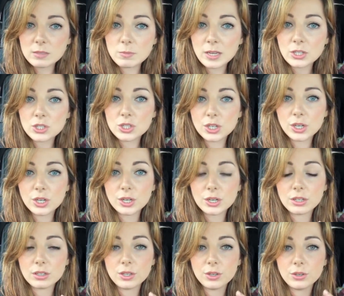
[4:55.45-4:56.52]
make sure
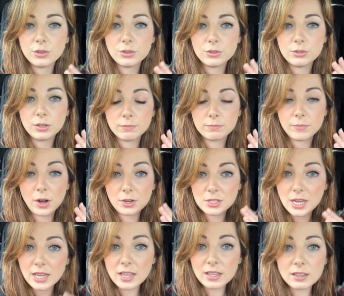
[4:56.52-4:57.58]
you are
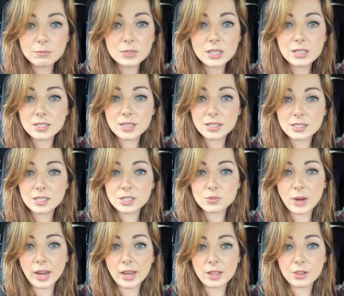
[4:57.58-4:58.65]
taking them to the dentist
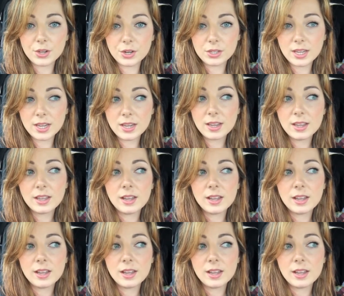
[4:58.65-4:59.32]
regularly,